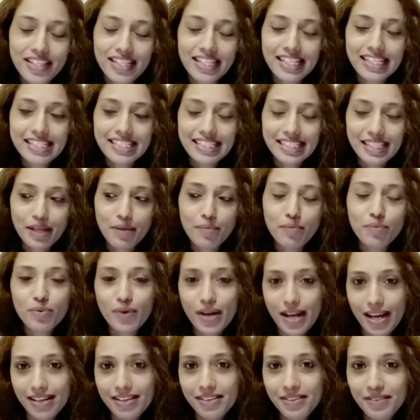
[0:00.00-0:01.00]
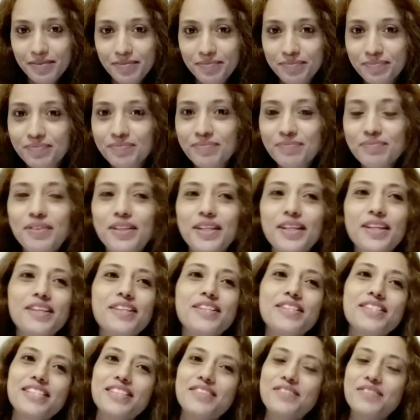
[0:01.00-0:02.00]
Felix Lee bread
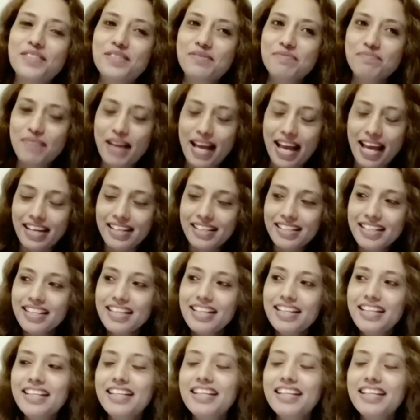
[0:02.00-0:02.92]
because he was pan.